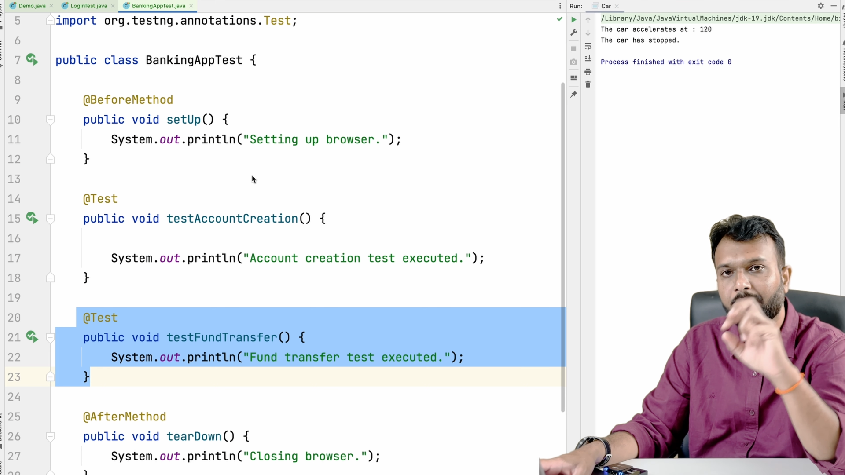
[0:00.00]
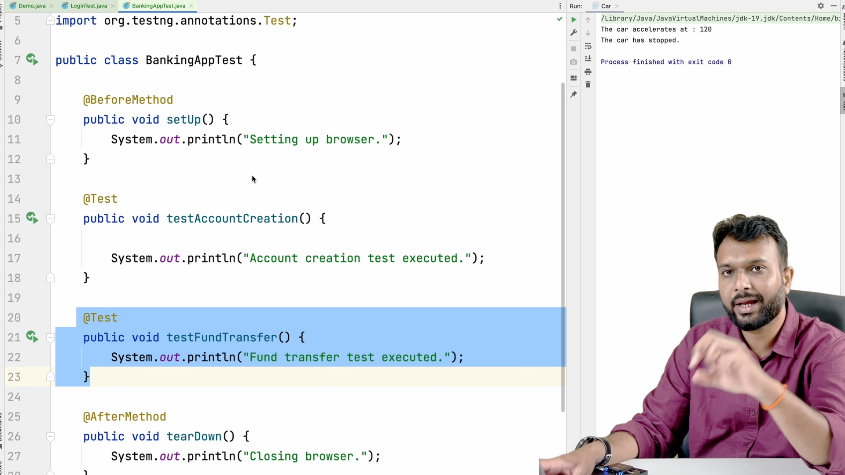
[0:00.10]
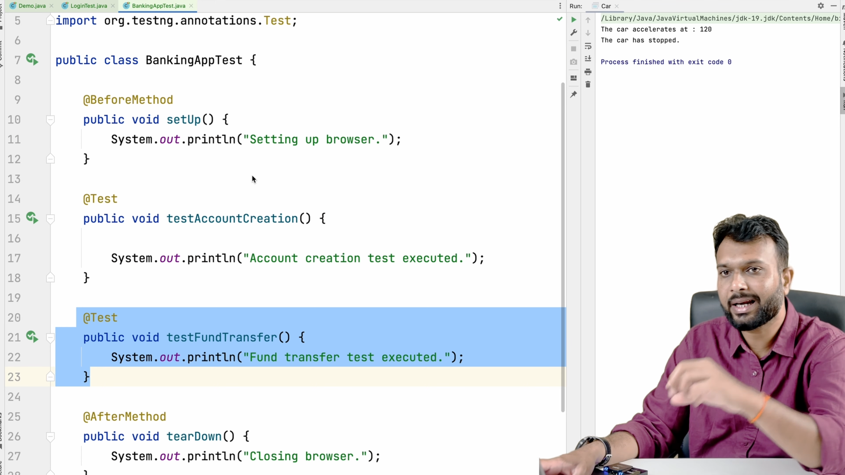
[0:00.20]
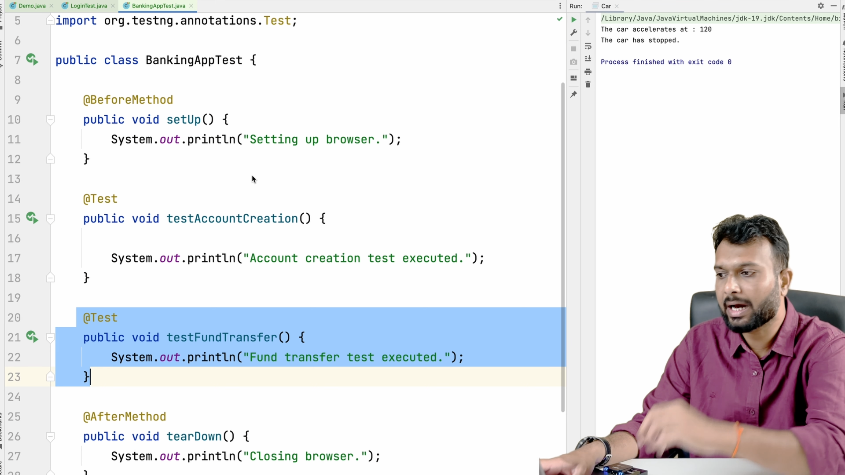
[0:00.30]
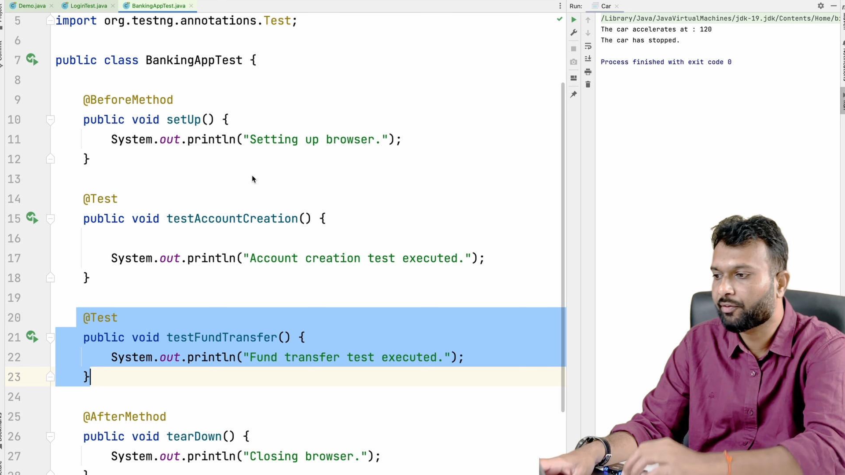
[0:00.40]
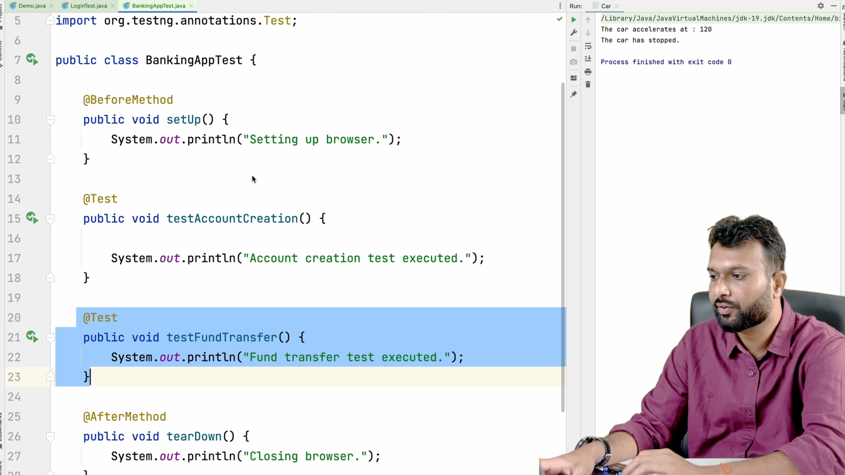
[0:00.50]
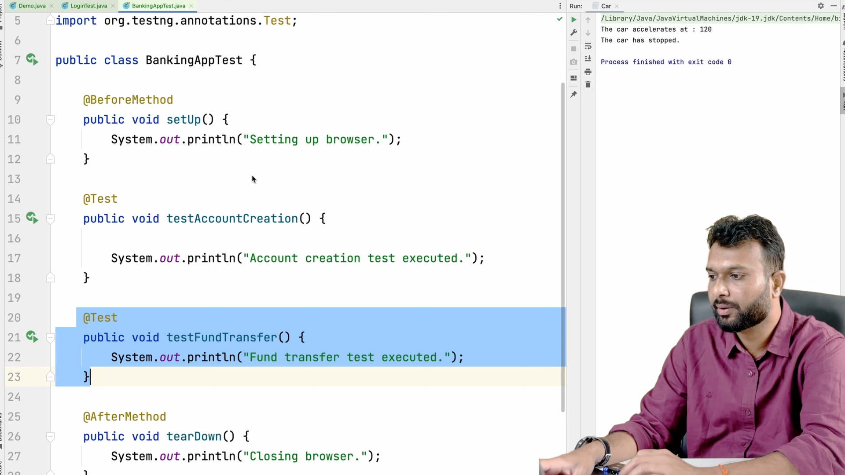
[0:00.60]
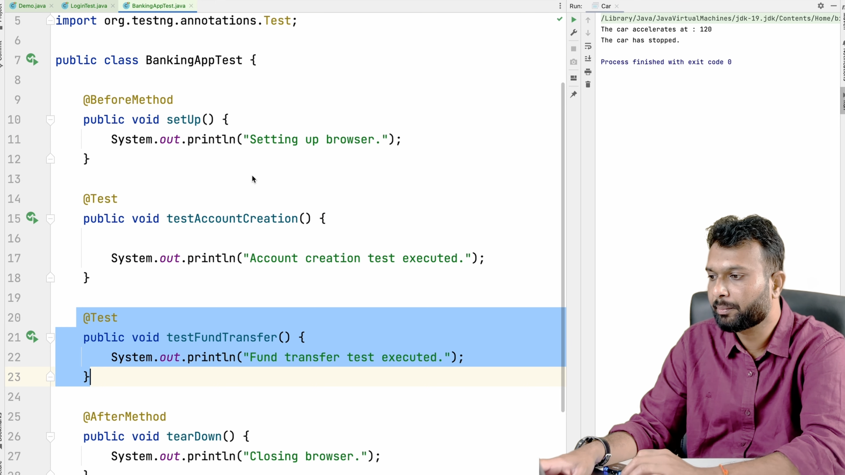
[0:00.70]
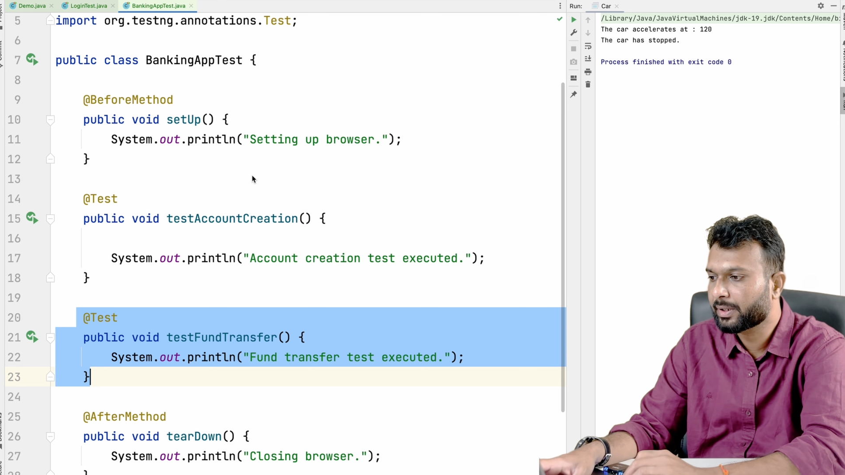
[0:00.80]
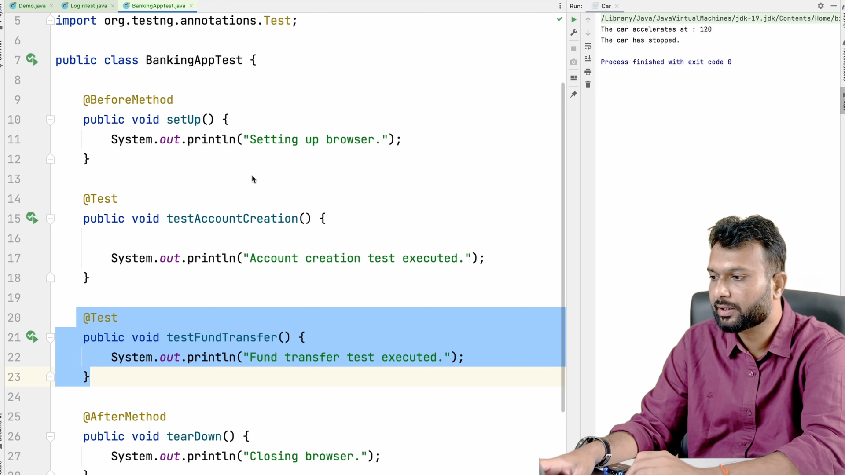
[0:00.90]
and
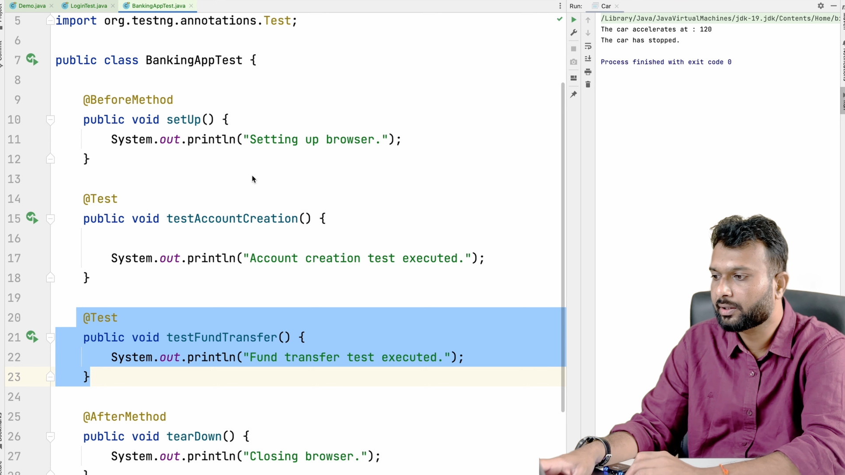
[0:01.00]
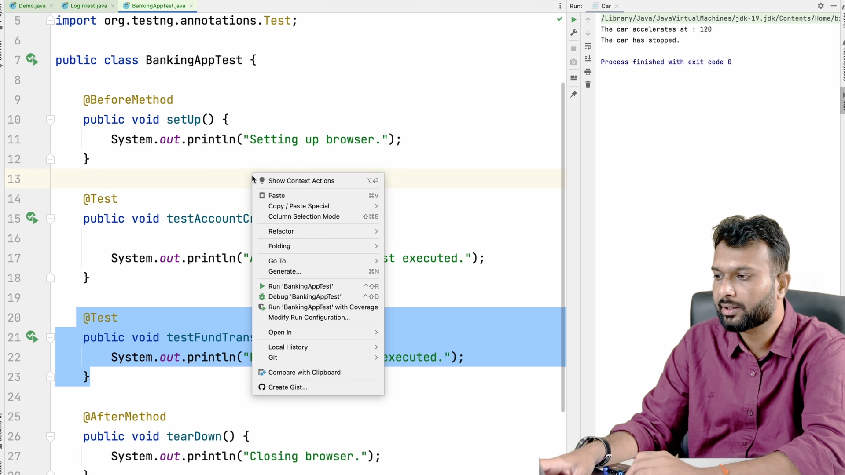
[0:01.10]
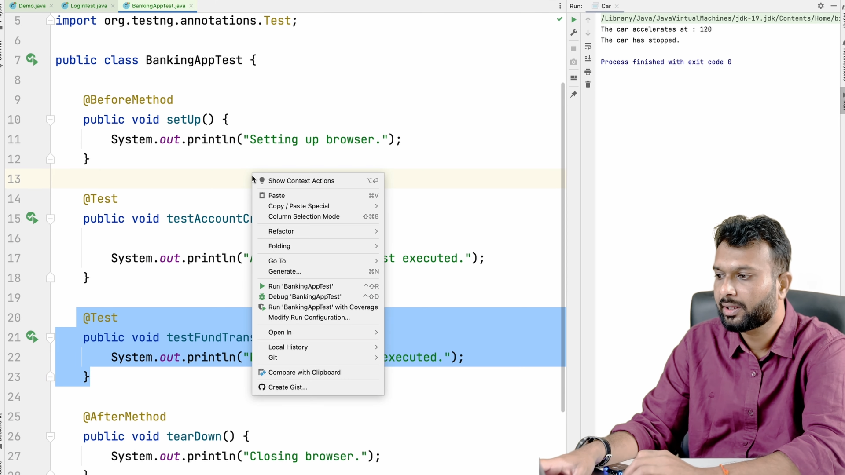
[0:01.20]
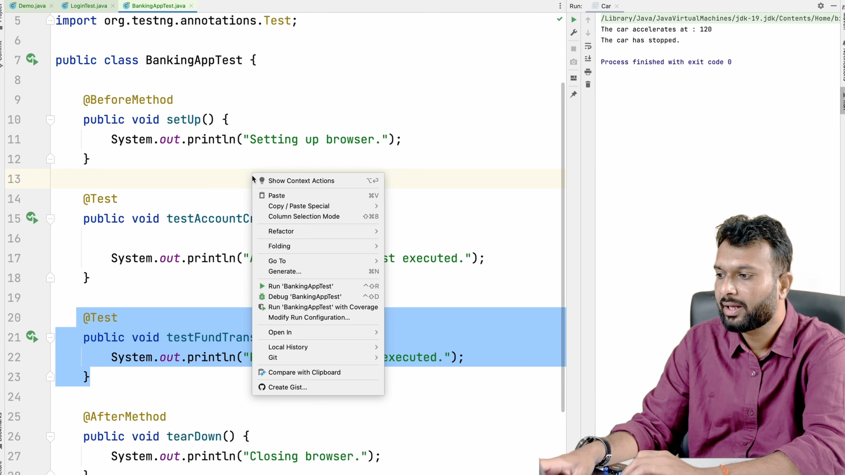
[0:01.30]
after method,